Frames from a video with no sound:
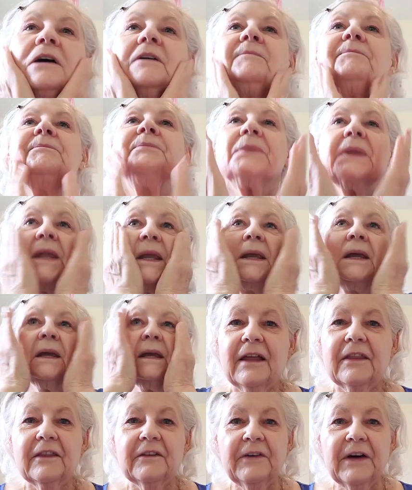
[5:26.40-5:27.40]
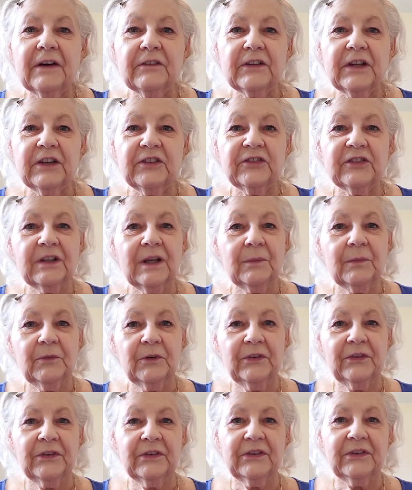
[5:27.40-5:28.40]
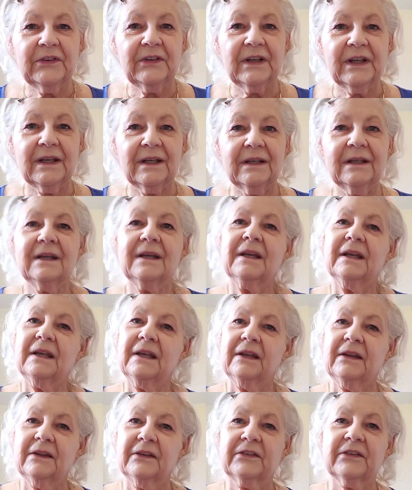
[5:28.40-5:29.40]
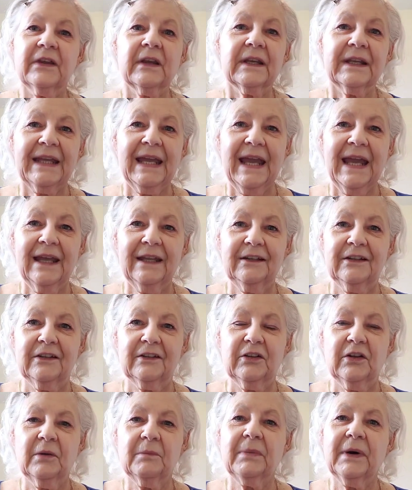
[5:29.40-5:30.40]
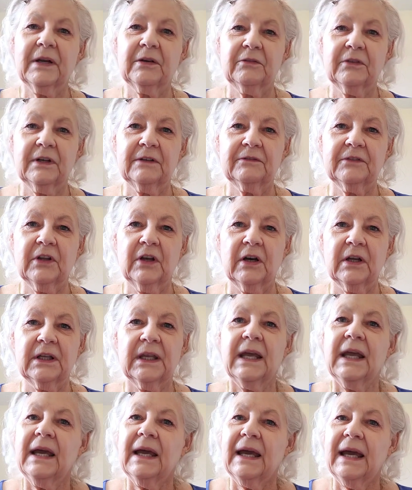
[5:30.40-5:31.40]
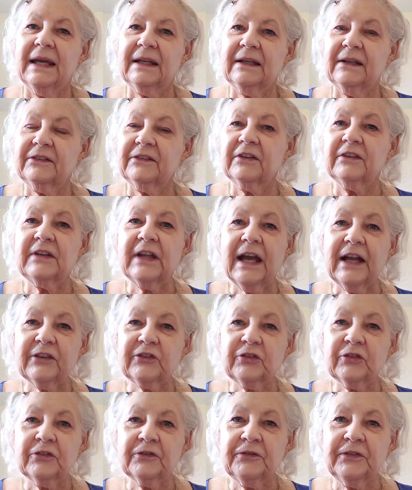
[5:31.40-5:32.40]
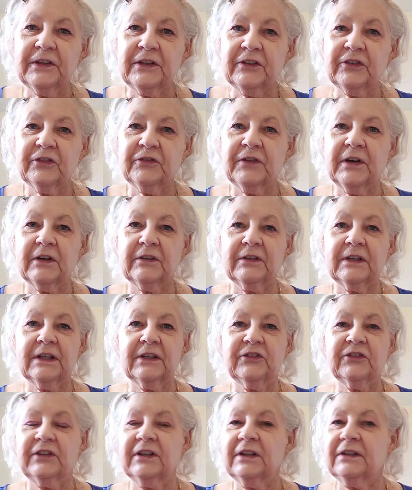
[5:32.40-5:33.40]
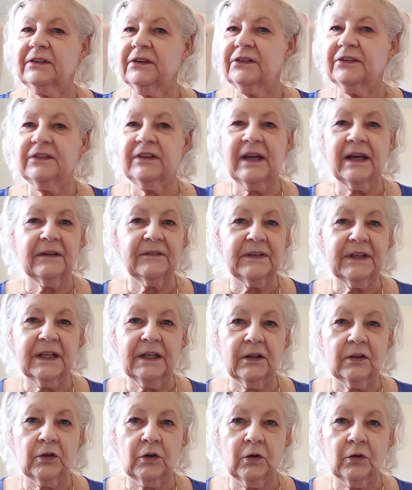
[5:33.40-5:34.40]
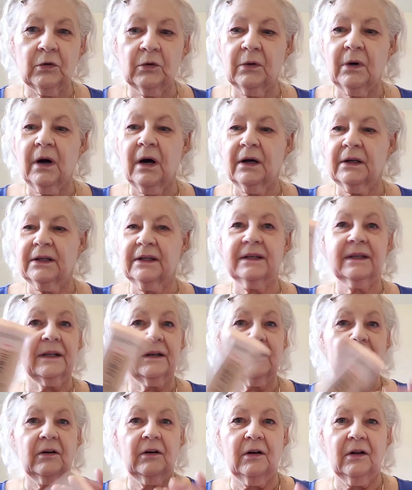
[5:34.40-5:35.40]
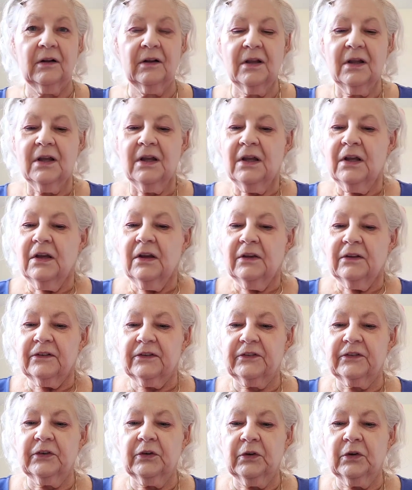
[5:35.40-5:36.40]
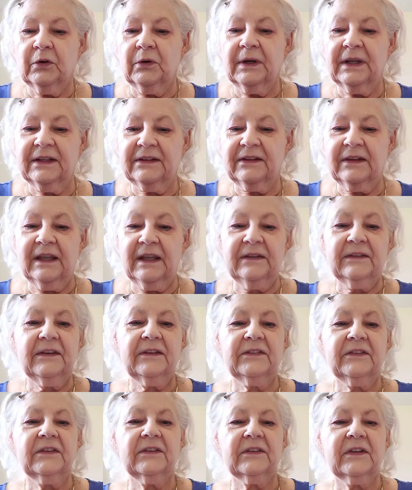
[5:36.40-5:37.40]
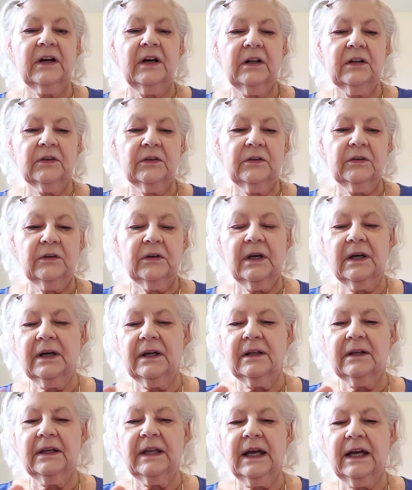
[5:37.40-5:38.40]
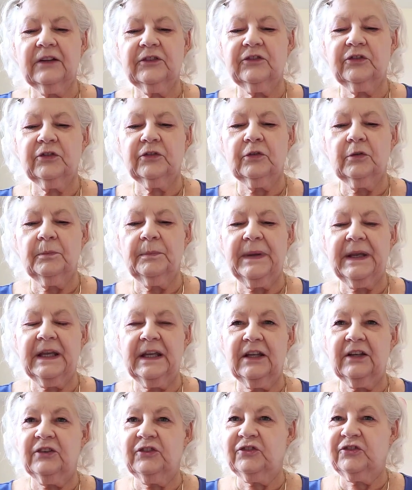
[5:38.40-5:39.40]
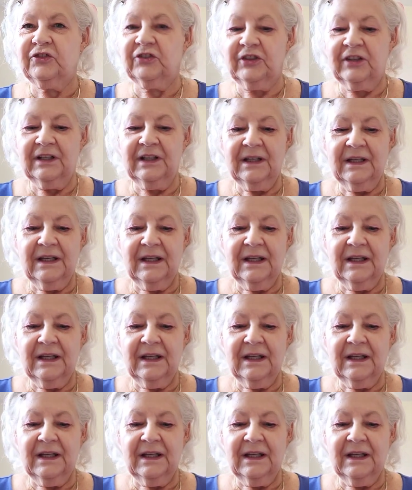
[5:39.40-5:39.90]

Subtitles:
on. The foundation I'm using today is Candid by Revlon, and it's a natural finish foundation. It doesn't have any glow on it at all. So and this is color Natural Beige.